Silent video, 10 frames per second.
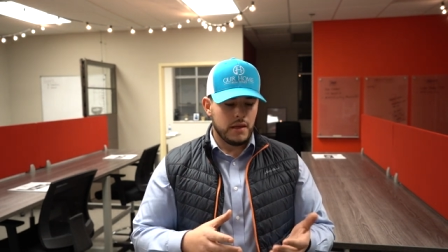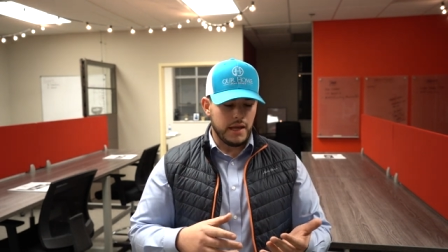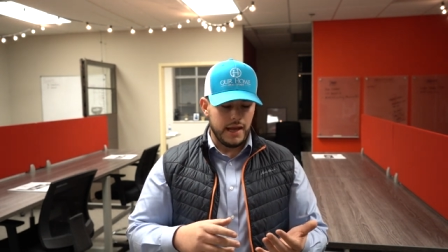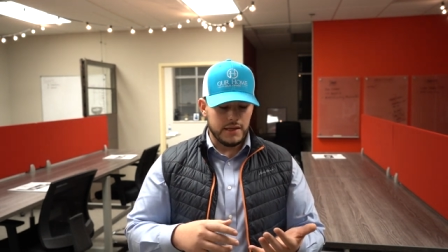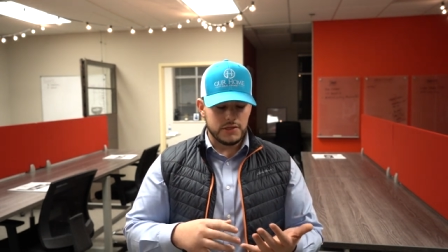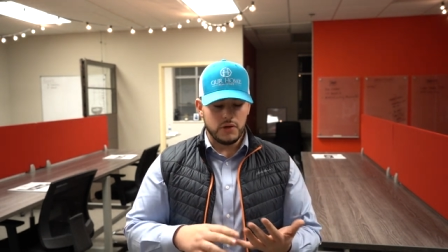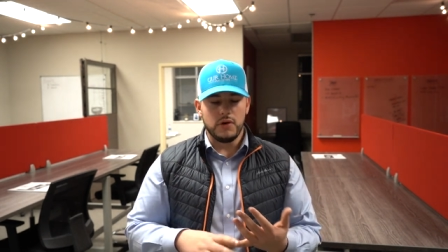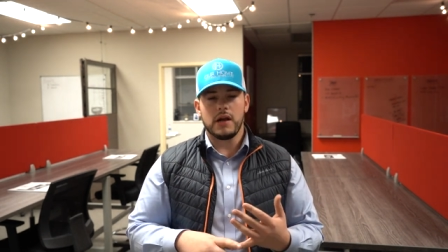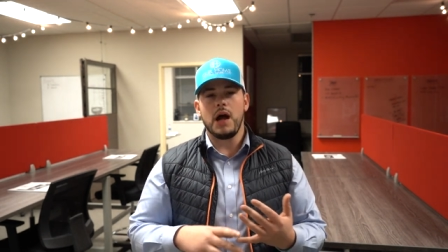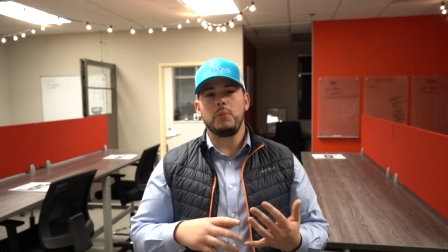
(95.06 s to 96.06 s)
Uh, so
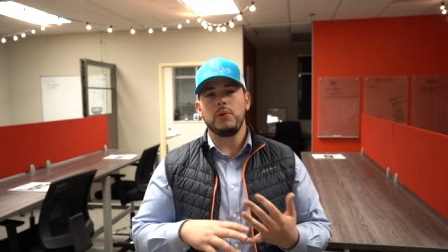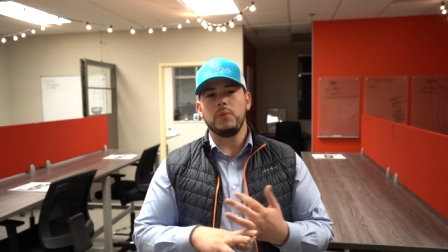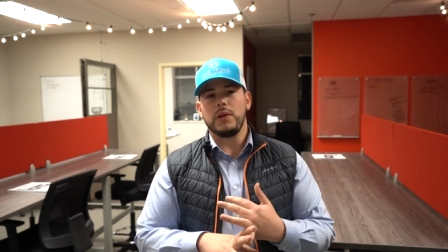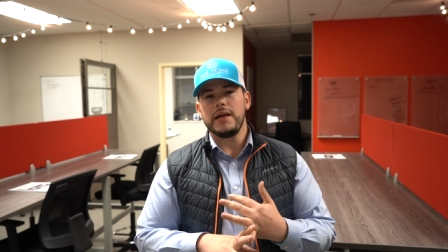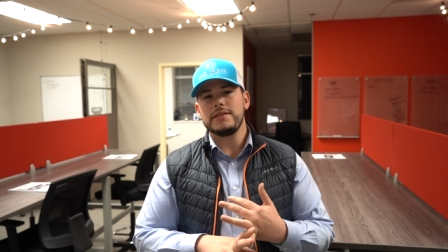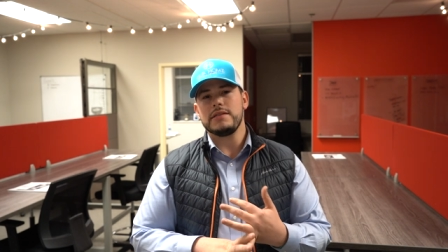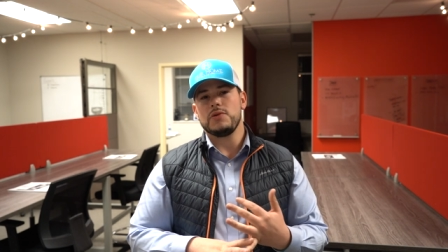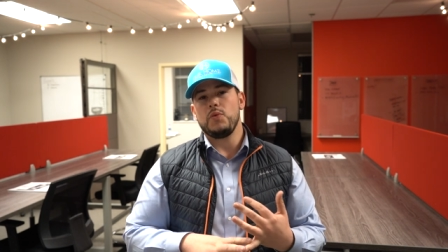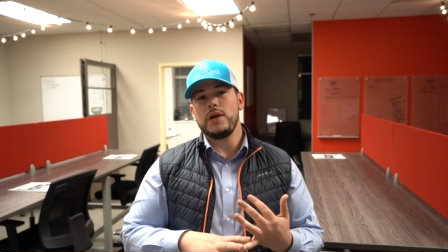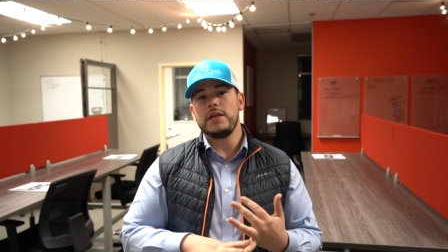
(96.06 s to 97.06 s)
a couple of places that
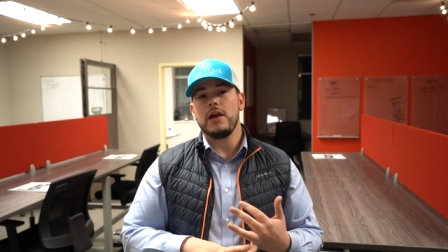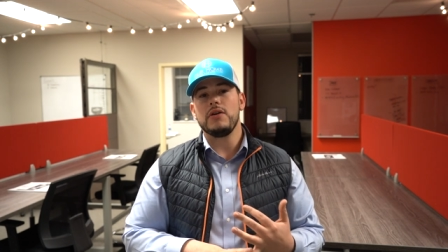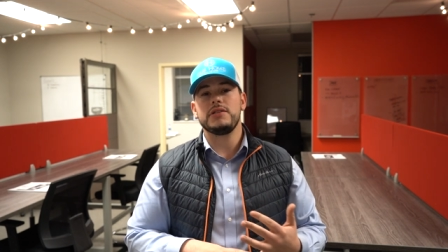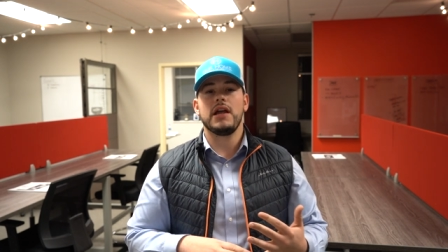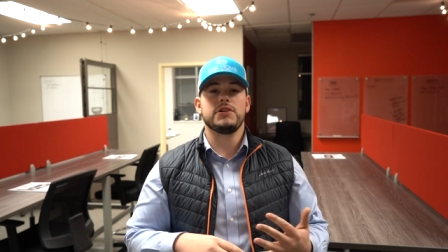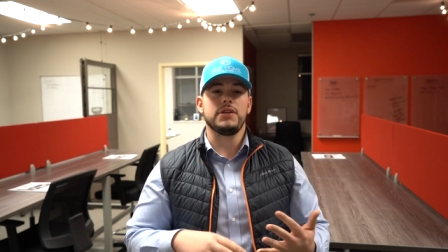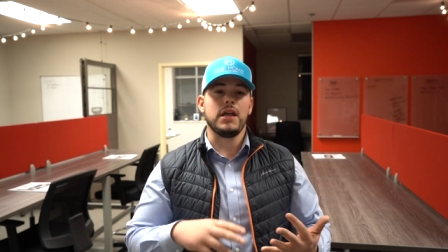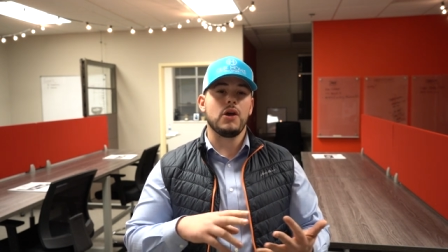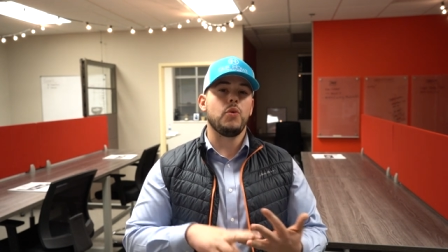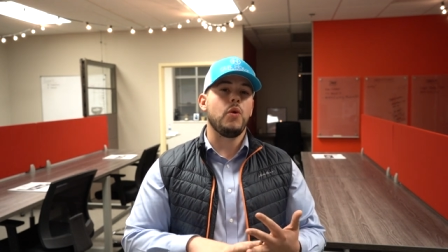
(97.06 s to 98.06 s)
we go to actually
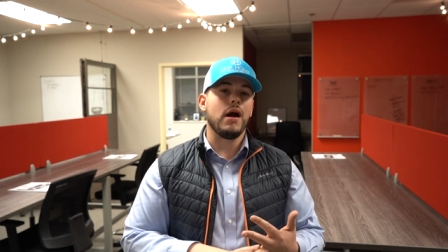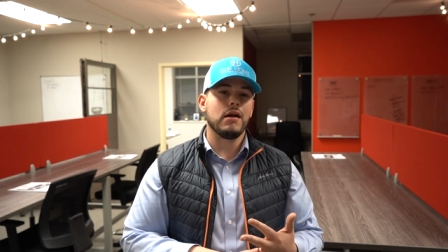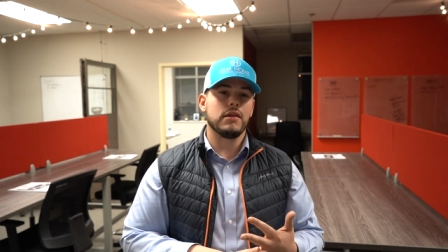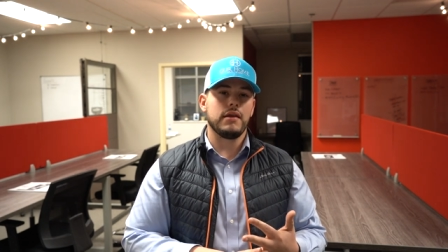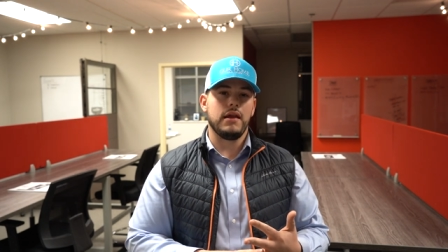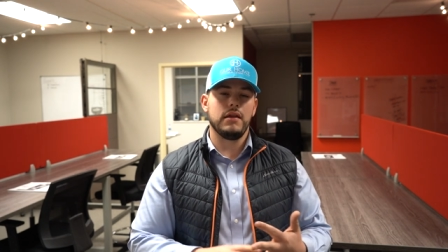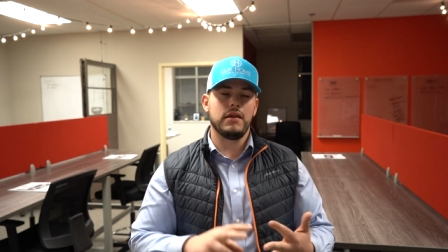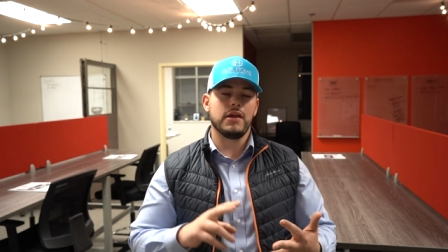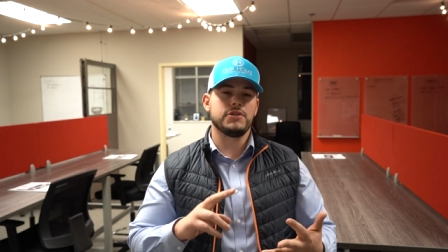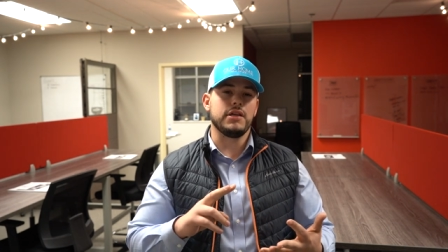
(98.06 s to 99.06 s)
acquire that data,
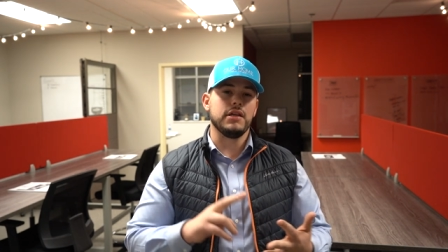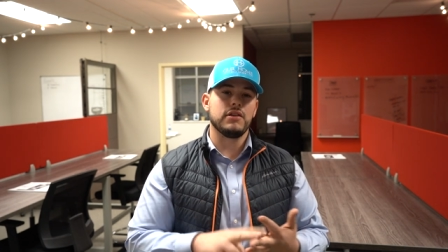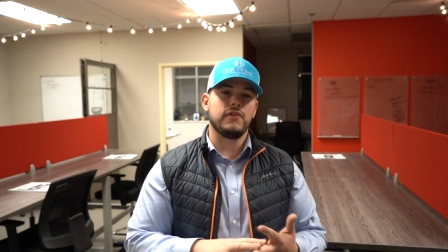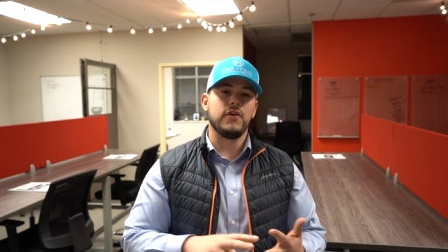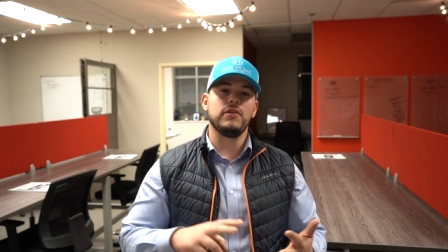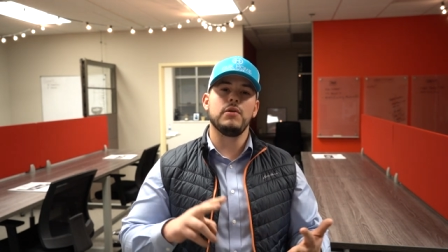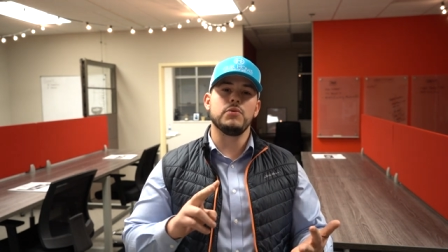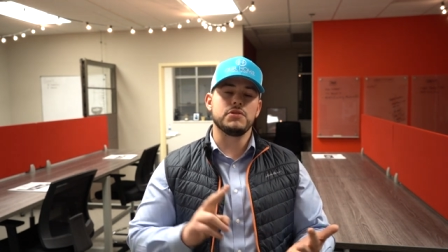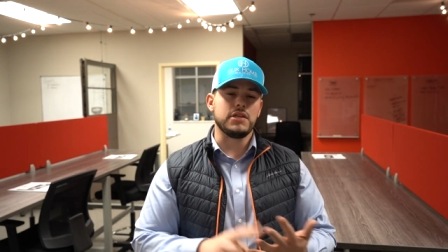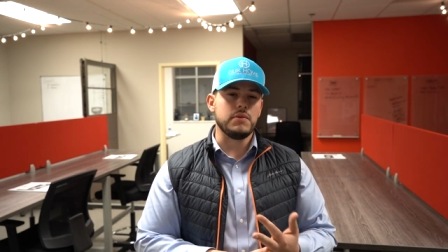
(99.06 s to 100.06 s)
to actually get the phone
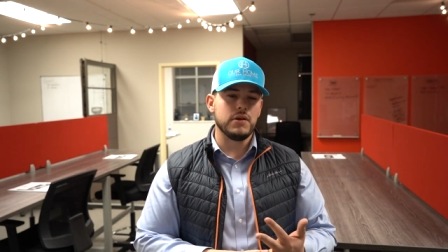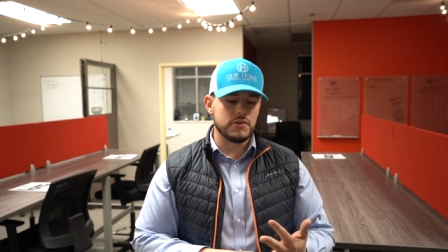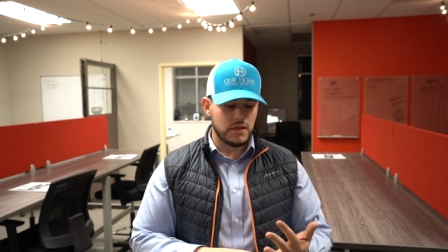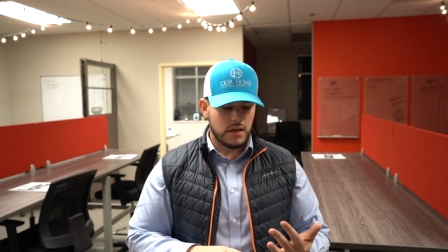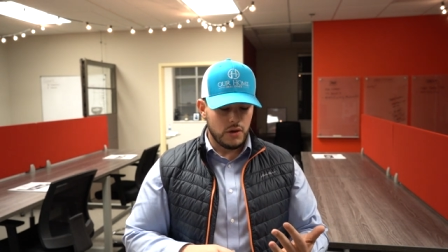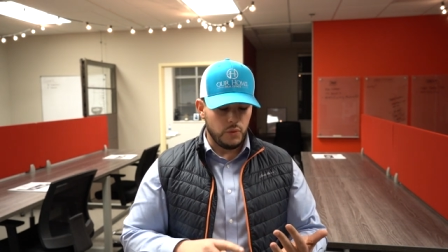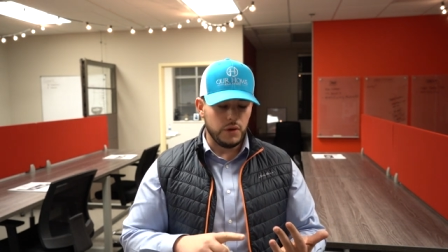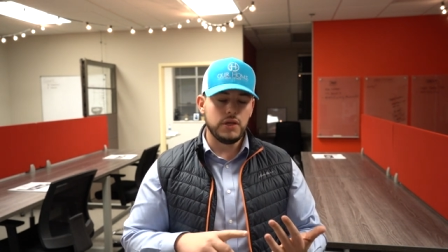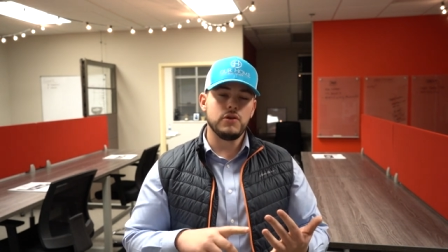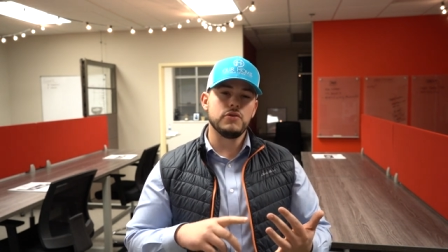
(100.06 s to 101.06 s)
numbers and emails,
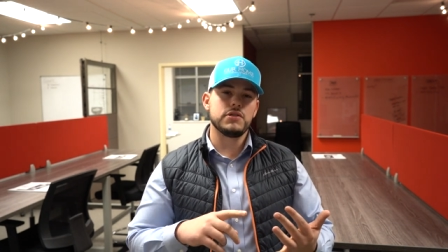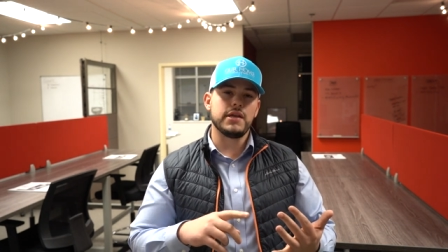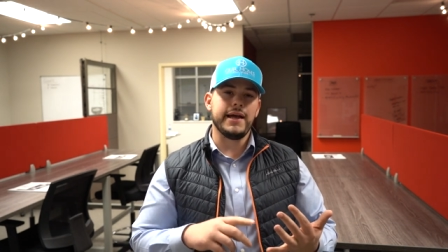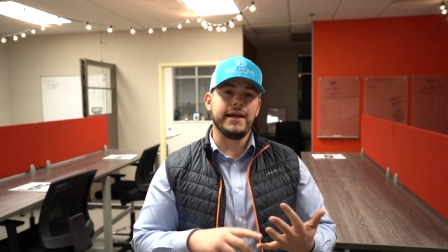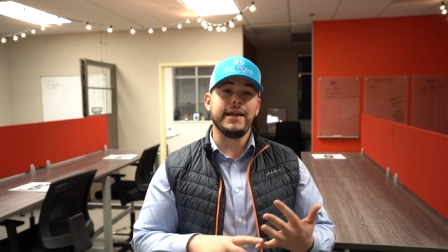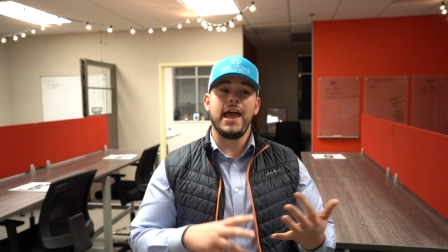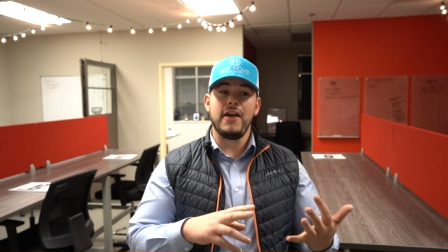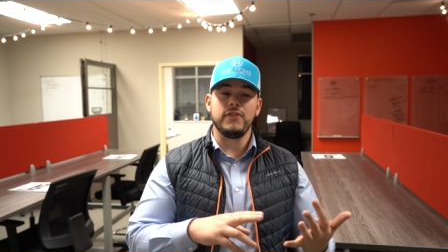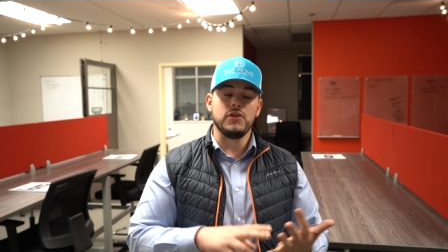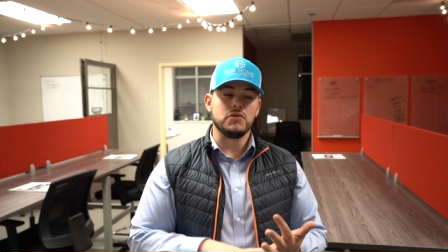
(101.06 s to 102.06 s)
we use uh, and
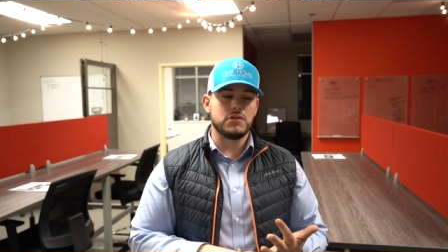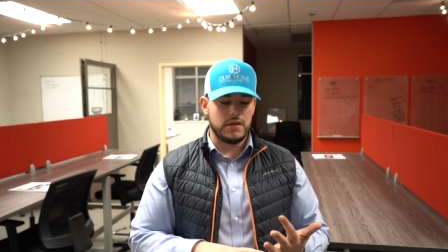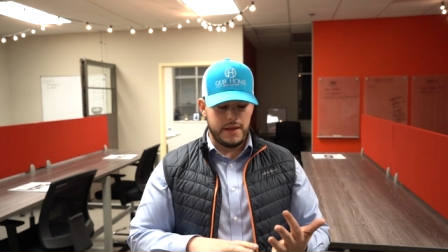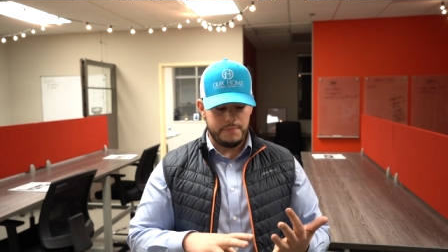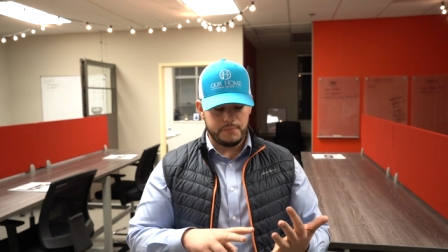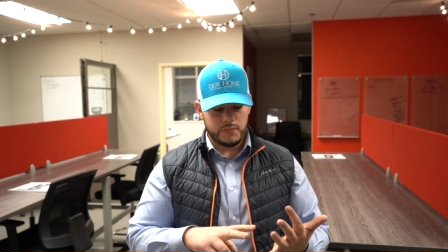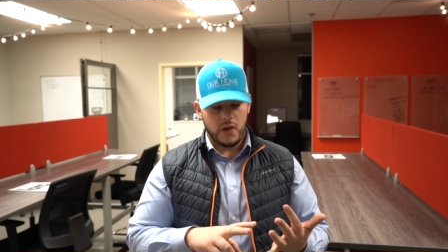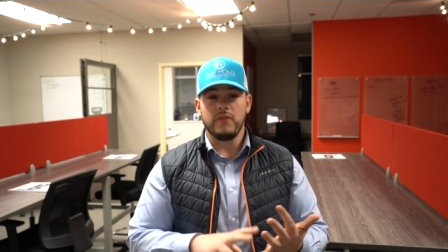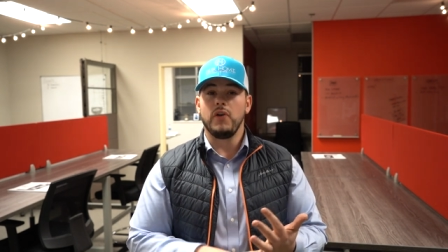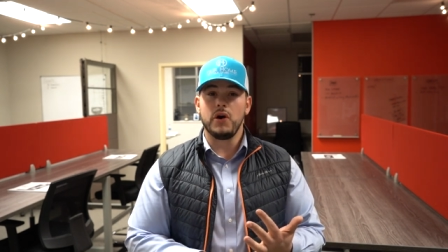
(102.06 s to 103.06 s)
have used um,
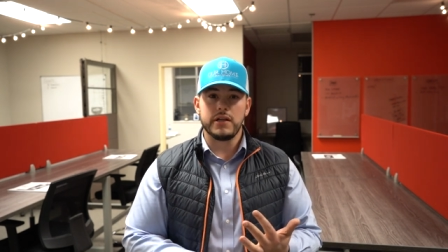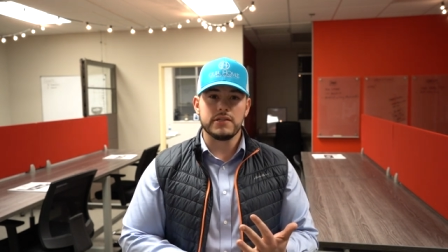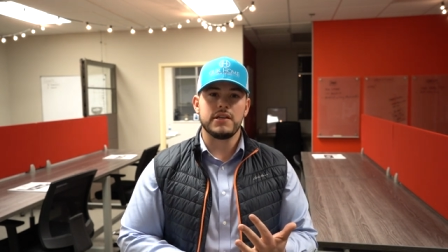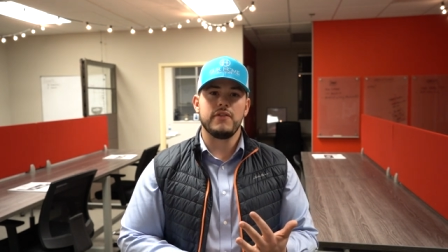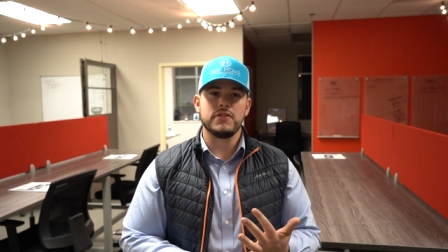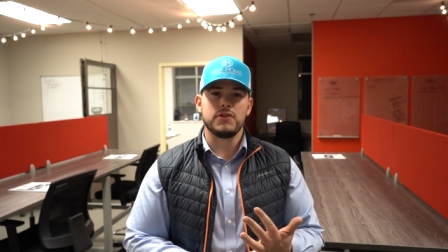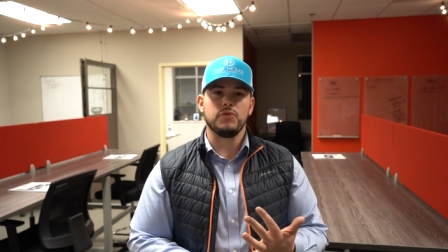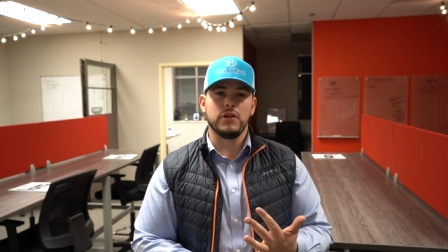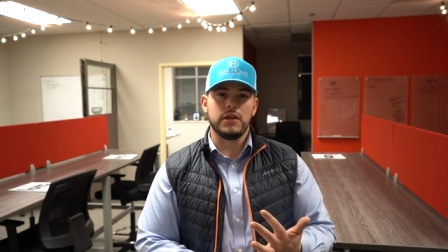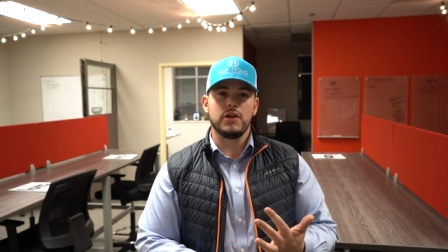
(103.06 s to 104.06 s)
Vulcan is a
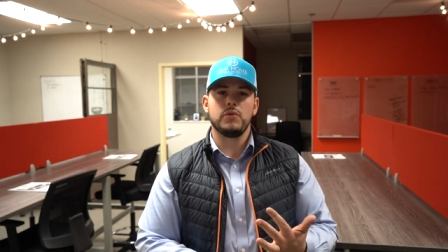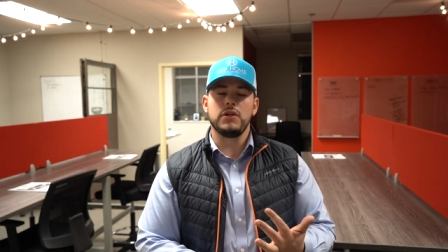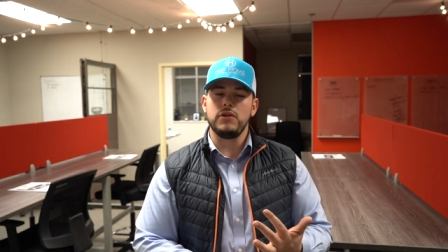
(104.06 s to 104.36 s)
really good one.